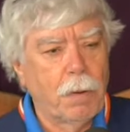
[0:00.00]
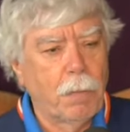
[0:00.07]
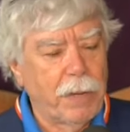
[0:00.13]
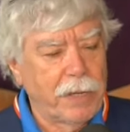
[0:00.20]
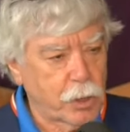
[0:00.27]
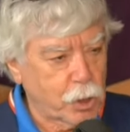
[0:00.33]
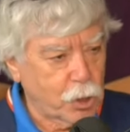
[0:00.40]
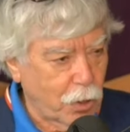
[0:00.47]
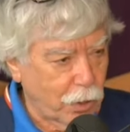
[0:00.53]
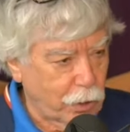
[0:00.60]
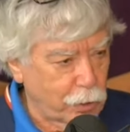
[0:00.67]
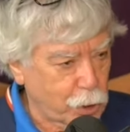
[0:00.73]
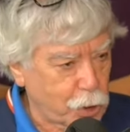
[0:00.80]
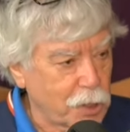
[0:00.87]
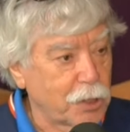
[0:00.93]
Bay
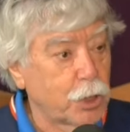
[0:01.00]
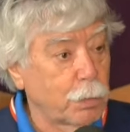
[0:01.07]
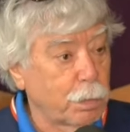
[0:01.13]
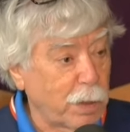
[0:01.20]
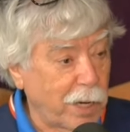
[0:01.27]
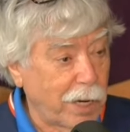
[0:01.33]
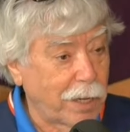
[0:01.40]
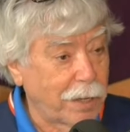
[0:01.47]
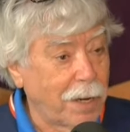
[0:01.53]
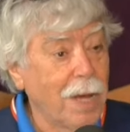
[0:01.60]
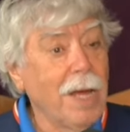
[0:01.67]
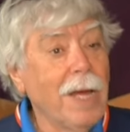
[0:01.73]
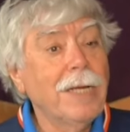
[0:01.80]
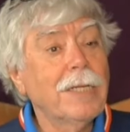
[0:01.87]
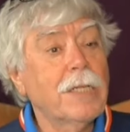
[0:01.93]
Stars, Japan,
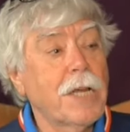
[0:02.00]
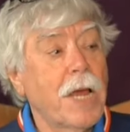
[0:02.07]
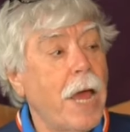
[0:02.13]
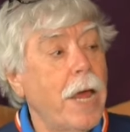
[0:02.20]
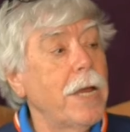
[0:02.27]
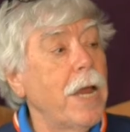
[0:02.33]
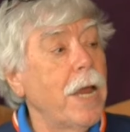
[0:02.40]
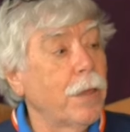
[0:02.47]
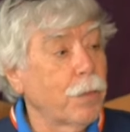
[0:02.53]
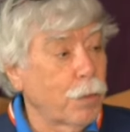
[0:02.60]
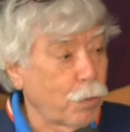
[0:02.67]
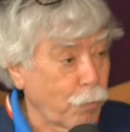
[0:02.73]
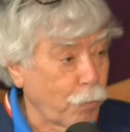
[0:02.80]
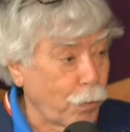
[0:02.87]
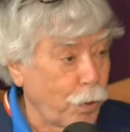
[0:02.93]

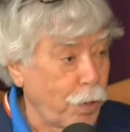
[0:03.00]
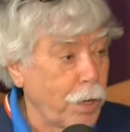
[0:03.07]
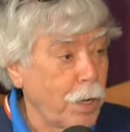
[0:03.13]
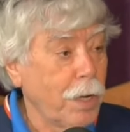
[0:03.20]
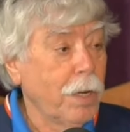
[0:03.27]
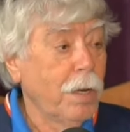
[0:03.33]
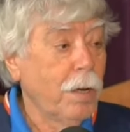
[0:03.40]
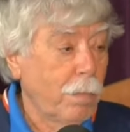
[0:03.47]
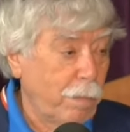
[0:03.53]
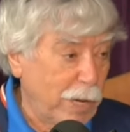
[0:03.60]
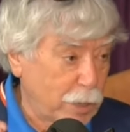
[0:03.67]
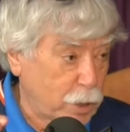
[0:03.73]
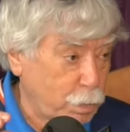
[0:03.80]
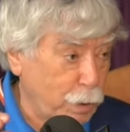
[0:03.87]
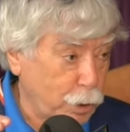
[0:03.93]
10-3.
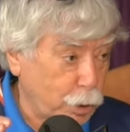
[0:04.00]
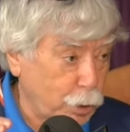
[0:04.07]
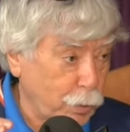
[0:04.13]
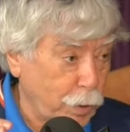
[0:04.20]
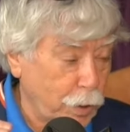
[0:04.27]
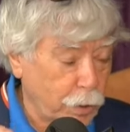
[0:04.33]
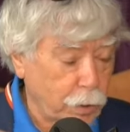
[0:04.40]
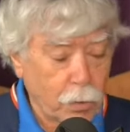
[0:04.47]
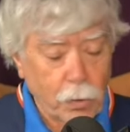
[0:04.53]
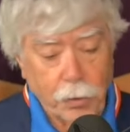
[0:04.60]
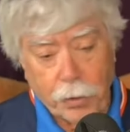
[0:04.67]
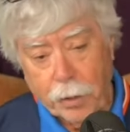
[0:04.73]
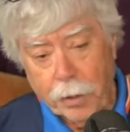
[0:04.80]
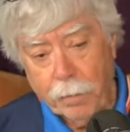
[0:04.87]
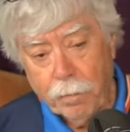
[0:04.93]
Best pitcher in the
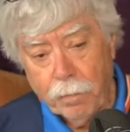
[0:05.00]
league.